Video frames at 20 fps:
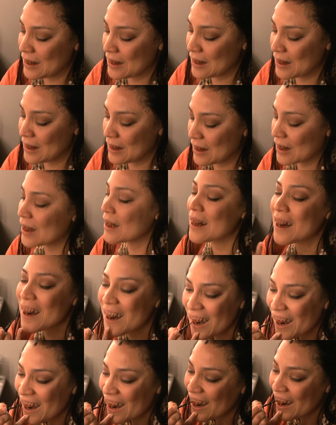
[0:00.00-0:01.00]

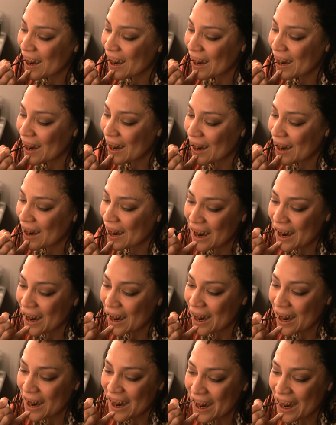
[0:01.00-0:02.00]
solutions. And
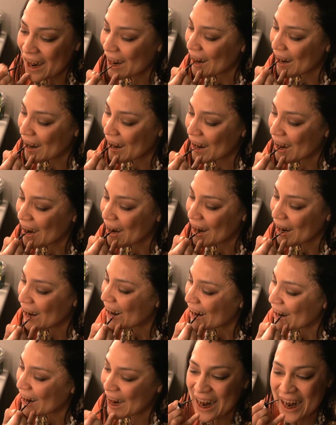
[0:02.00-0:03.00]
so
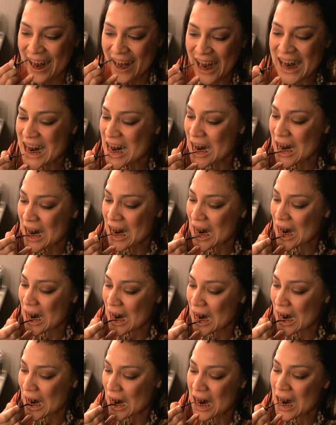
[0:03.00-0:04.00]
I, uh,
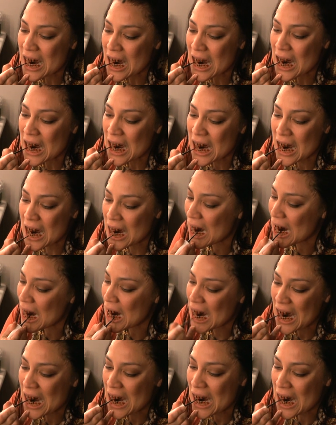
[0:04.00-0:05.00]
I,
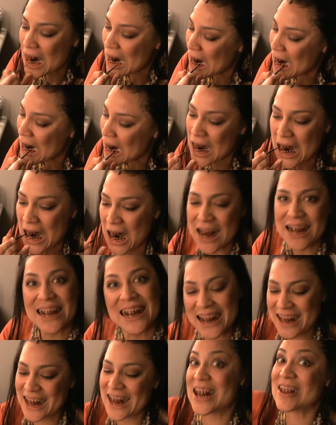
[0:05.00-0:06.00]
I feel like I, I, will
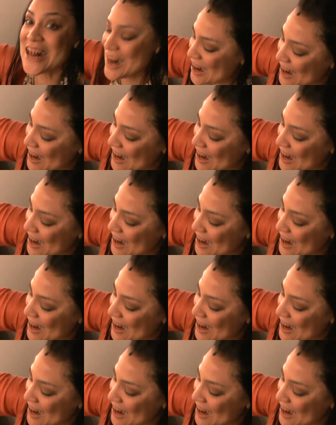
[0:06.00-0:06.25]
have left her